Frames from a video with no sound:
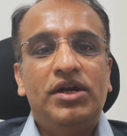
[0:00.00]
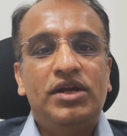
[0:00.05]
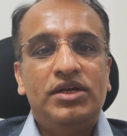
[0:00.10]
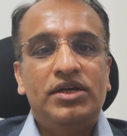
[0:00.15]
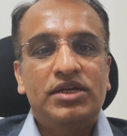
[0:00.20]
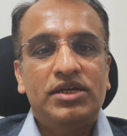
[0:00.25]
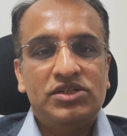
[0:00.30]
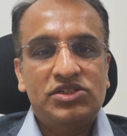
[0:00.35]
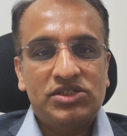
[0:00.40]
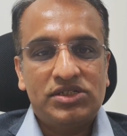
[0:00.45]

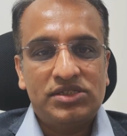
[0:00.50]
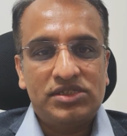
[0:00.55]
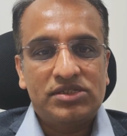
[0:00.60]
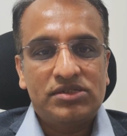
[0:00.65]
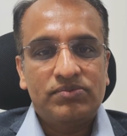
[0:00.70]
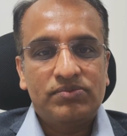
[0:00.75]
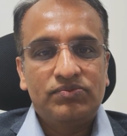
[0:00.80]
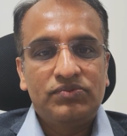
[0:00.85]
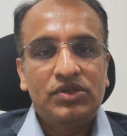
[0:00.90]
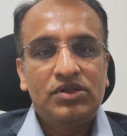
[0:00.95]

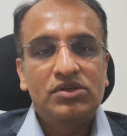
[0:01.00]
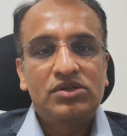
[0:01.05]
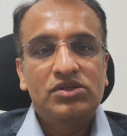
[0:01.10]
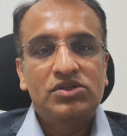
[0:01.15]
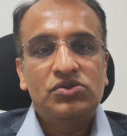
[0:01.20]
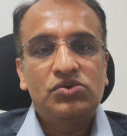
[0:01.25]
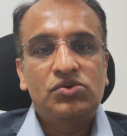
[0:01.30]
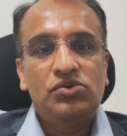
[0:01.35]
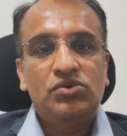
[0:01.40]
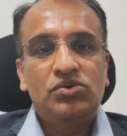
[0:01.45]
medications.
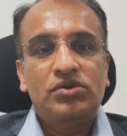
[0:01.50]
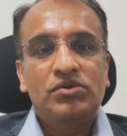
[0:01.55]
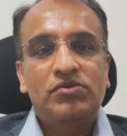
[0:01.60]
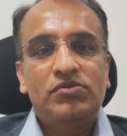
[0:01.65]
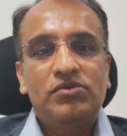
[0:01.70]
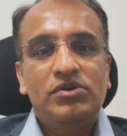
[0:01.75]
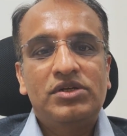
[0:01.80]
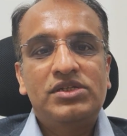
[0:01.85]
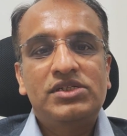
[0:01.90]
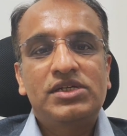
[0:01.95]
So
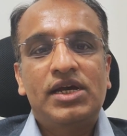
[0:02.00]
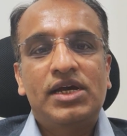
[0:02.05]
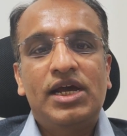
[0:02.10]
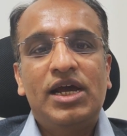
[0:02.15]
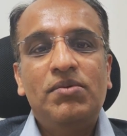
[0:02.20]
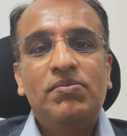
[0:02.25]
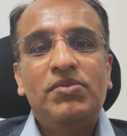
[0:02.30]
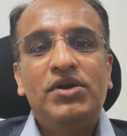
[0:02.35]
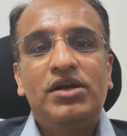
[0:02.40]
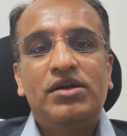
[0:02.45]
it is a
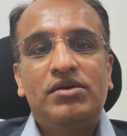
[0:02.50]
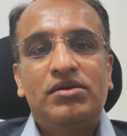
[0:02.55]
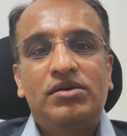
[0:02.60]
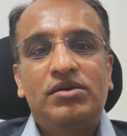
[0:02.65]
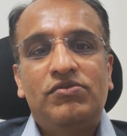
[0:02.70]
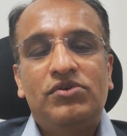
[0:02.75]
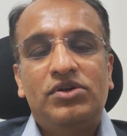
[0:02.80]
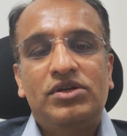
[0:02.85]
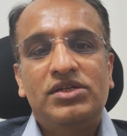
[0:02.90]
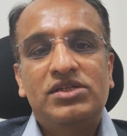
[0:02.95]
habit
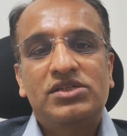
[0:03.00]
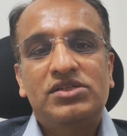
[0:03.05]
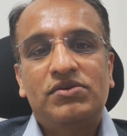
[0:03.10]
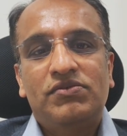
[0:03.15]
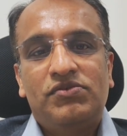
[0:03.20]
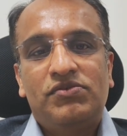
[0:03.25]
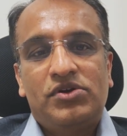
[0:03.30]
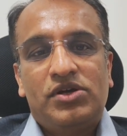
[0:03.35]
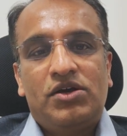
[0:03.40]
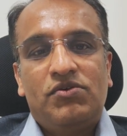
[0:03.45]
for us.
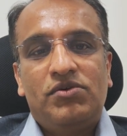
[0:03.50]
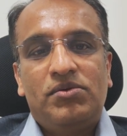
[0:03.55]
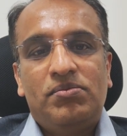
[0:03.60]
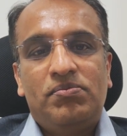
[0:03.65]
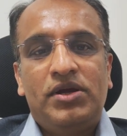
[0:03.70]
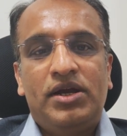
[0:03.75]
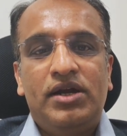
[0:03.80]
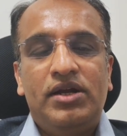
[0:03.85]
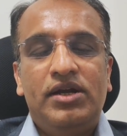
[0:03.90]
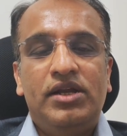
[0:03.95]
If we have a
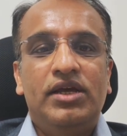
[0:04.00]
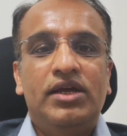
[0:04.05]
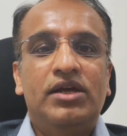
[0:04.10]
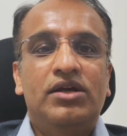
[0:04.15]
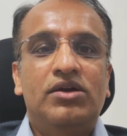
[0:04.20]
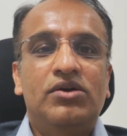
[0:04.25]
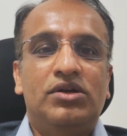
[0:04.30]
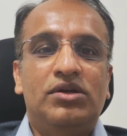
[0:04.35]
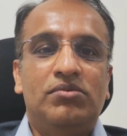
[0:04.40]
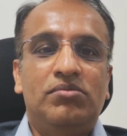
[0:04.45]

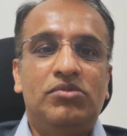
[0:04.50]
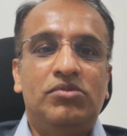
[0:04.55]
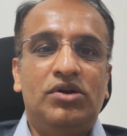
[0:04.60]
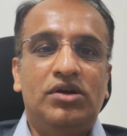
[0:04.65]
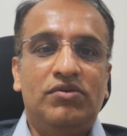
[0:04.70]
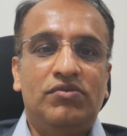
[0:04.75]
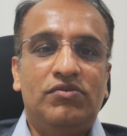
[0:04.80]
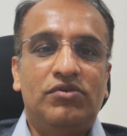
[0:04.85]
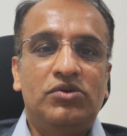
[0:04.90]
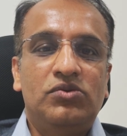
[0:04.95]
headache or a
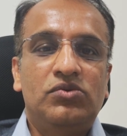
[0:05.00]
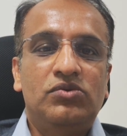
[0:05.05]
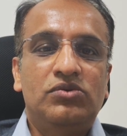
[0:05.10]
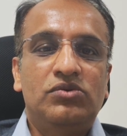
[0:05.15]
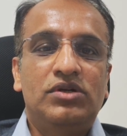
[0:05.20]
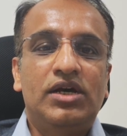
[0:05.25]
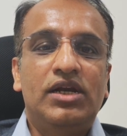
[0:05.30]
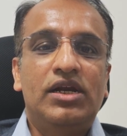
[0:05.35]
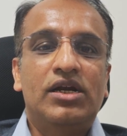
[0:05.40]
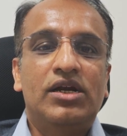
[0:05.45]
body, you
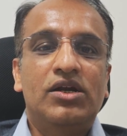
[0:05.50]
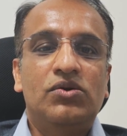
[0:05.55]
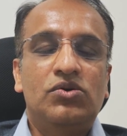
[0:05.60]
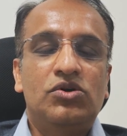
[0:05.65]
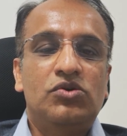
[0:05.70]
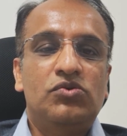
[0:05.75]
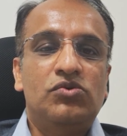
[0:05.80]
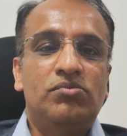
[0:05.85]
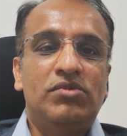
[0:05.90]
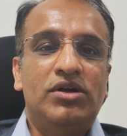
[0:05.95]
directly go
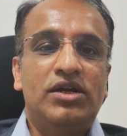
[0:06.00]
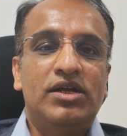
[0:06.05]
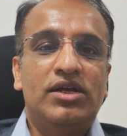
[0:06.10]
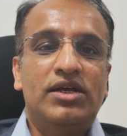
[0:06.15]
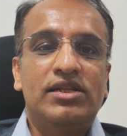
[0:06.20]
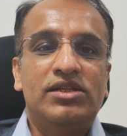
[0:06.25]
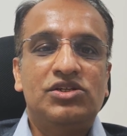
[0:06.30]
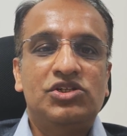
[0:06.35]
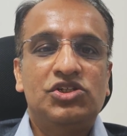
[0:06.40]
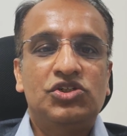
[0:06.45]
to a
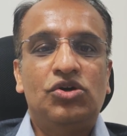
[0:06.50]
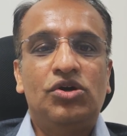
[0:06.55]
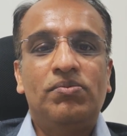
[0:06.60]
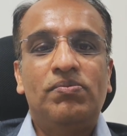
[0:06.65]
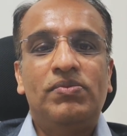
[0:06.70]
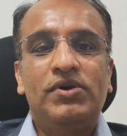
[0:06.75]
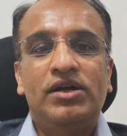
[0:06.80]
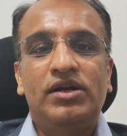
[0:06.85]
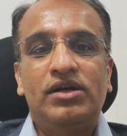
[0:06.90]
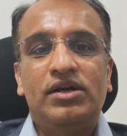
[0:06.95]
medical shop
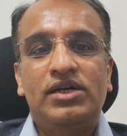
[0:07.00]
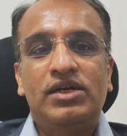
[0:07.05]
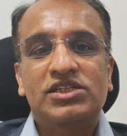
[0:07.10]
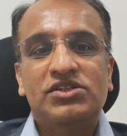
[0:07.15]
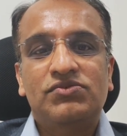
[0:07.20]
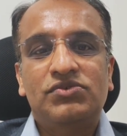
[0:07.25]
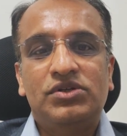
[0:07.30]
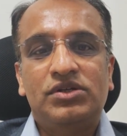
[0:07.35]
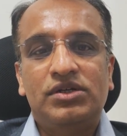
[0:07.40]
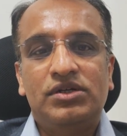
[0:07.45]
and
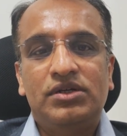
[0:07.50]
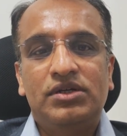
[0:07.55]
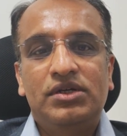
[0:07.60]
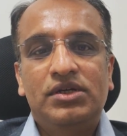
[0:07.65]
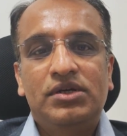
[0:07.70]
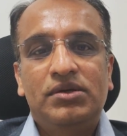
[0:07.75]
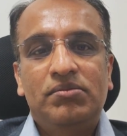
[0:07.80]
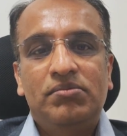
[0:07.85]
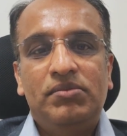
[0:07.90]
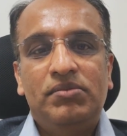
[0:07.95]
ask for a
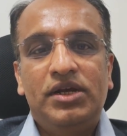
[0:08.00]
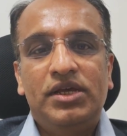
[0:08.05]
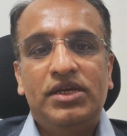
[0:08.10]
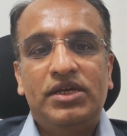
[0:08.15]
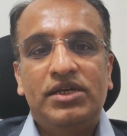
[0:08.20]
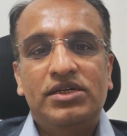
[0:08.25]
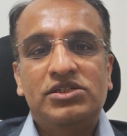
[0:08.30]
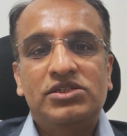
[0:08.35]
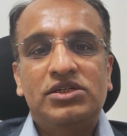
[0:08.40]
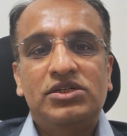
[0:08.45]

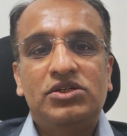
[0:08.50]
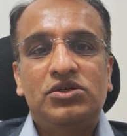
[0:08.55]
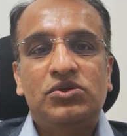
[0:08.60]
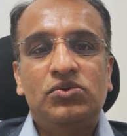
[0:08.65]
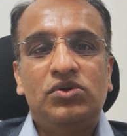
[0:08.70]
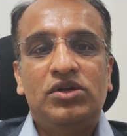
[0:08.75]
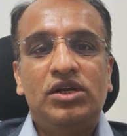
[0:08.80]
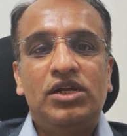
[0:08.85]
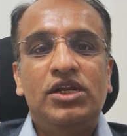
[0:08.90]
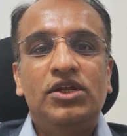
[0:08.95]
medication to
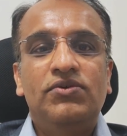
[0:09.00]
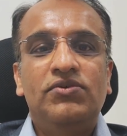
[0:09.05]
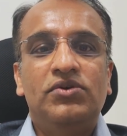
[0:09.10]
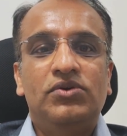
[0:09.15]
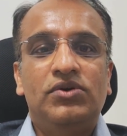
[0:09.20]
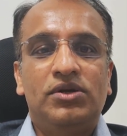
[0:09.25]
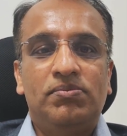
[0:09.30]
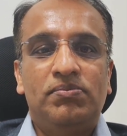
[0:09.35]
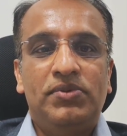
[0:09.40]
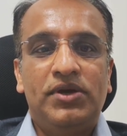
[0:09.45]
relieve
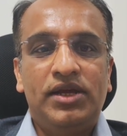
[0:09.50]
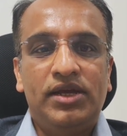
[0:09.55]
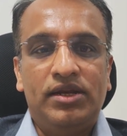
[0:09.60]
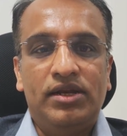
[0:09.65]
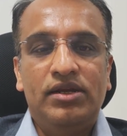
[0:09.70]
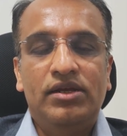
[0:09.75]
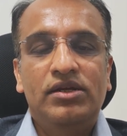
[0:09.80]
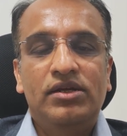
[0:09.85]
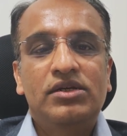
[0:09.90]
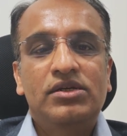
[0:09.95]
your pain.
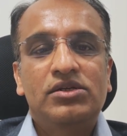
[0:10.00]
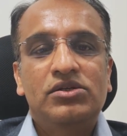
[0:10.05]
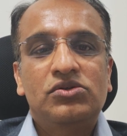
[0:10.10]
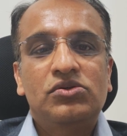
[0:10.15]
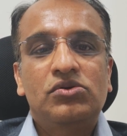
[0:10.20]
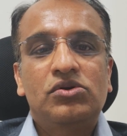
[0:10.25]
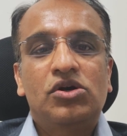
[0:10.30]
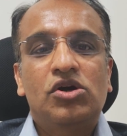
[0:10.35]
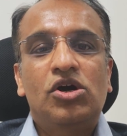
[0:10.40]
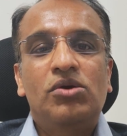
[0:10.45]

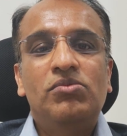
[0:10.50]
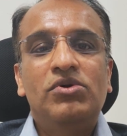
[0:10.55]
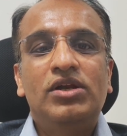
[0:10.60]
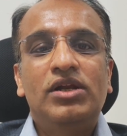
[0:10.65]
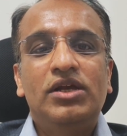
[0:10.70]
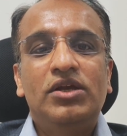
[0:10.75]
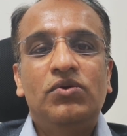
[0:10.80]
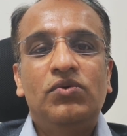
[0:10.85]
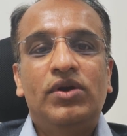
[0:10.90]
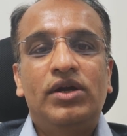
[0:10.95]
So
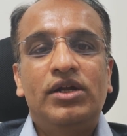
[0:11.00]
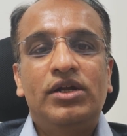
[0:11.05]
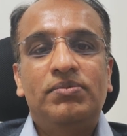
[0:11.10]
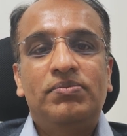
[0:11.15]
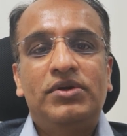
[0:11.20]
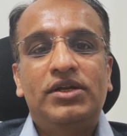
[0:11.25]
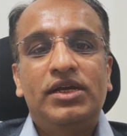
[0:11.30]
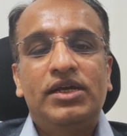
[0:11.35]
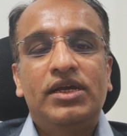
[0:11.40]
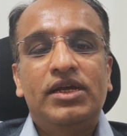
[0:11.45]
commonly you end
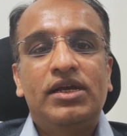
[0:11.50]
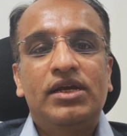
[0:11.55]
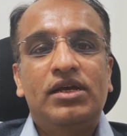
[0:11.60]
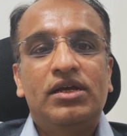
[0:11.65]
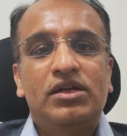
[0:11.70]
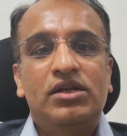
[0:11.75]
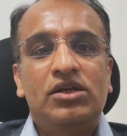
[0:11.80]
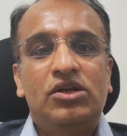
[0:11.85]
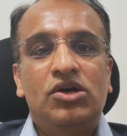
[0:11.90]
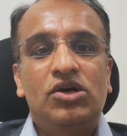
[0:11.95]
up taking
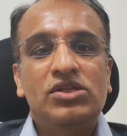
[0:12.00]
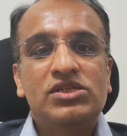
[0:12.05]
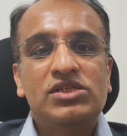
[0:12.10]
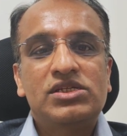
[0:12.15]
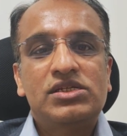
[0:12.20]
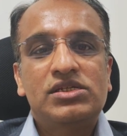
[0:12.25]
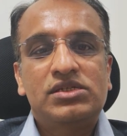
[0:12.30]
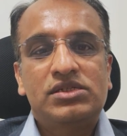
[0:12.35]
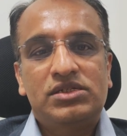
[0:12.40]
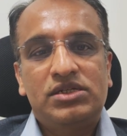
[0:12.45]

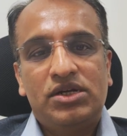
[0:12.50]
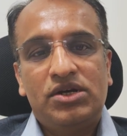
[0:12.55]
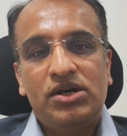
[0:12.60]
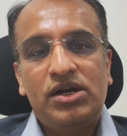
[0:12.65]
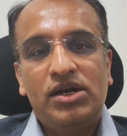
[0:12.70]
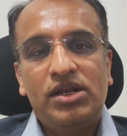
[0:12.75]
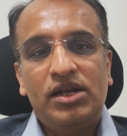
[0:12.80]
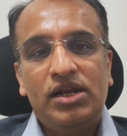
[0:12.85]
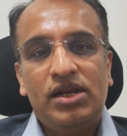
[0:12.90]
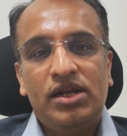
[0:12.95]

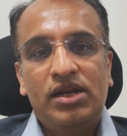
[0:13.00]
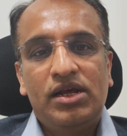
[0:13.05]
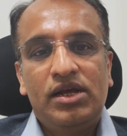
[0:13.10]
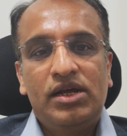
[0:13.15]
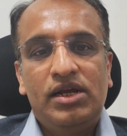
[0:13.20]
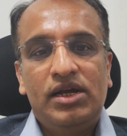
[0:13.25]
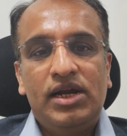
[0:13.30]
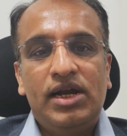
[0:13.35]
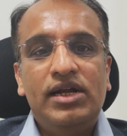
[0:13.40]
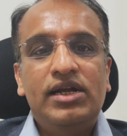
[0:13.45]
non-steroidal
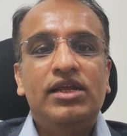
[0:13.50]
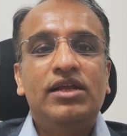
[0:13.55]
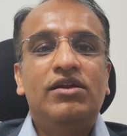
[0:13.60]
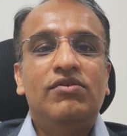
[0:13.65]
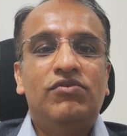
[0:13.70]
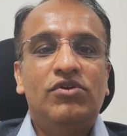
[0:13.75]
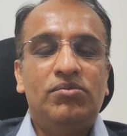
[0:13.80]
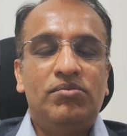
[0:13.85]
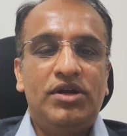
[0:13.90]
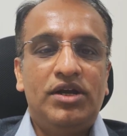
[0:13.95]

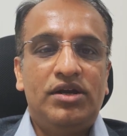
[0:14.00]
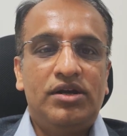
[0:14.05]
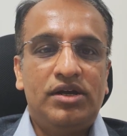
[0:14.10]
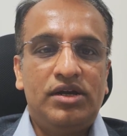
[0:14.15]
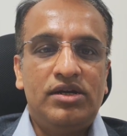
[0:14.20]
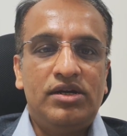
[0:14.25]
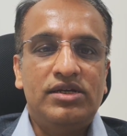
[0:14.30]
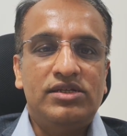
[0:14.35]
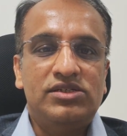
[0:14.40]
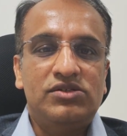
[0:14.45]
anti-inflammatory
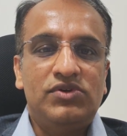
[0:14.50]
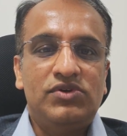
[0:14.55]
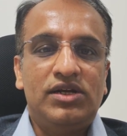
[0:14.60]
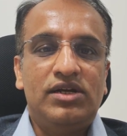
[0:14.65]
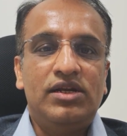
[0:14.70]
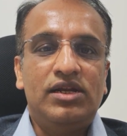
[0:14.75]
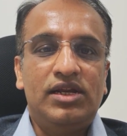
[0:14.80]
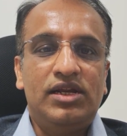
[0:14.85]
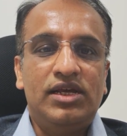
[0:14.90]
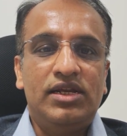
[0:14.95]
drugs, we
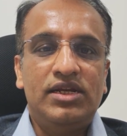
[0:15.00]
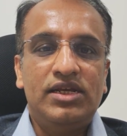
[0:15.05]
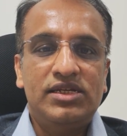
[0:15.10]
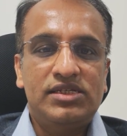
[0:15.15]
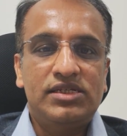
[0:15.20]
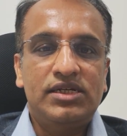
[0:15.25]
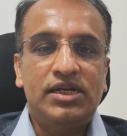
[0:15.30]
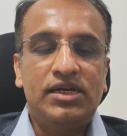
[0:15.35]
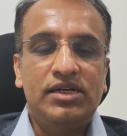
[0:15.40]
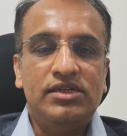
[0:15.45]
tell
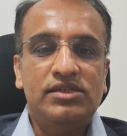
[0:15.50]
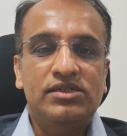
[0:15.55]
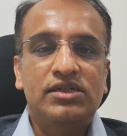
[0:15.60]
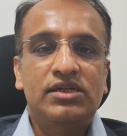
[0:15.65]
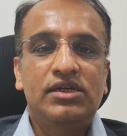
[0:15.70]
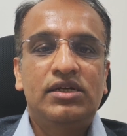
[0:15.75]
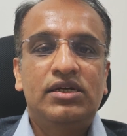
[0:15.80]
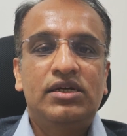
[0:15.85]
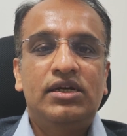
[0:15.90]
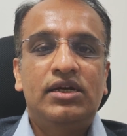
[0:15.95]
NSAIDs,
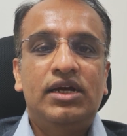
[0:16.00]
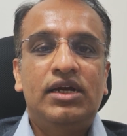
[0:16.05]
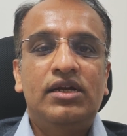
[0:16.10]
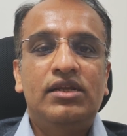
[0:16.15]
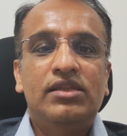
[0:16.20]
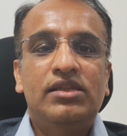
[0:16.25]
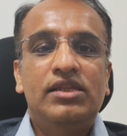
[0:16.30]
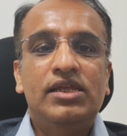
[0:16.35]
and